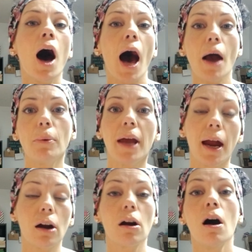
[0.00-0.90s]
I would
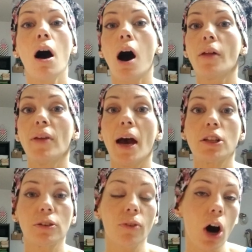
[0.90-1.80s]
err on the
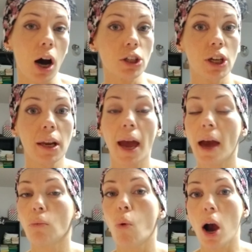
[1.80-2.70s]
edge of caution
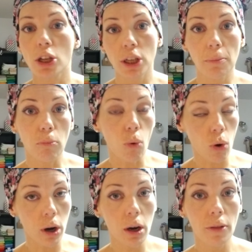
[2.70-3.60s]
and wash it
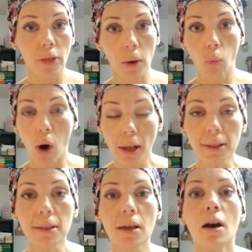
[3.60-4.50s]
more than
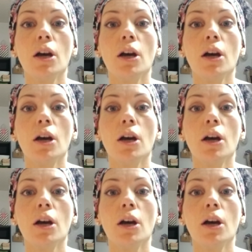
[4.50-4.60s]
once.